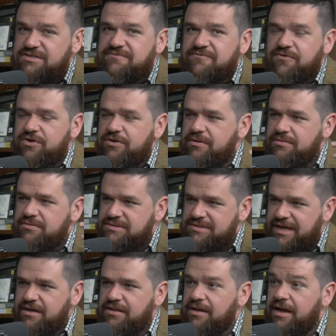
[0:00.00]
this is for your
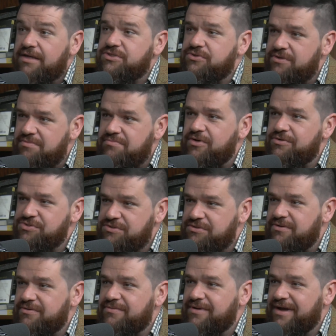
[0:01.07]
psychological and
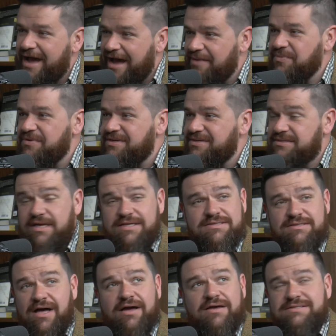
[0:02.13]
emotional happiness.
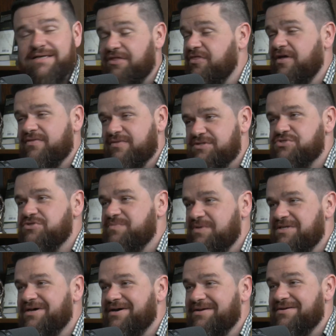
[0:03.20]
It's not because I think this should
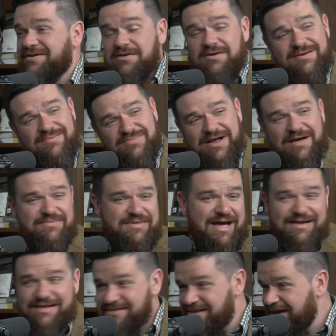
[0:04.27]
be done. But I'm
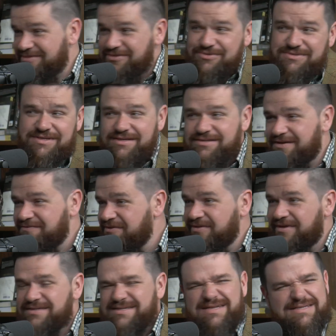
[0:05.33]
I knock those things off the
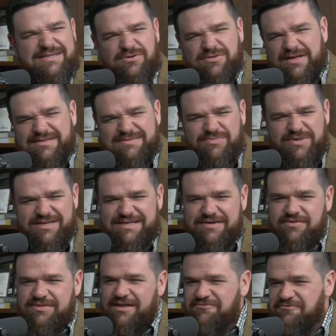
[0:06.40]
list and it's little it's but it's
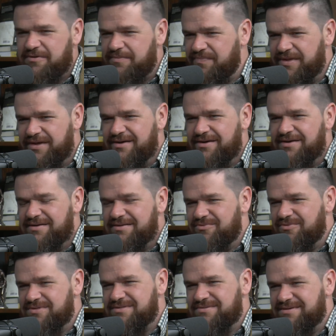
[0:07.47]
everything from
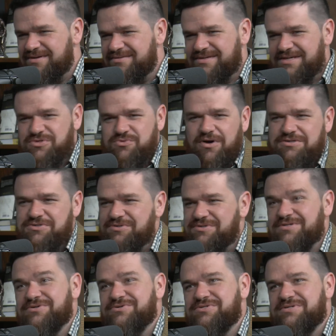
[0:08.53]
what's dishwasher
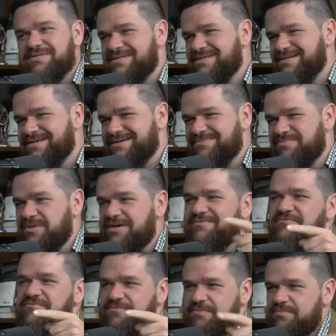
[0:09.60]
solution to
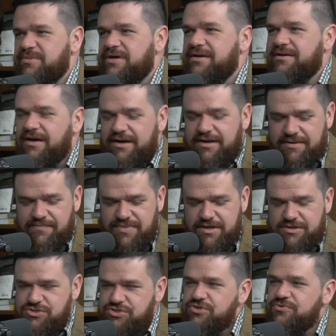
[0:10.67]
but but uh,
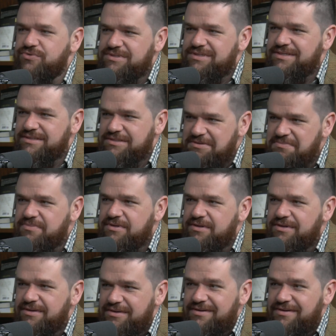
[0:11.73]
shoe system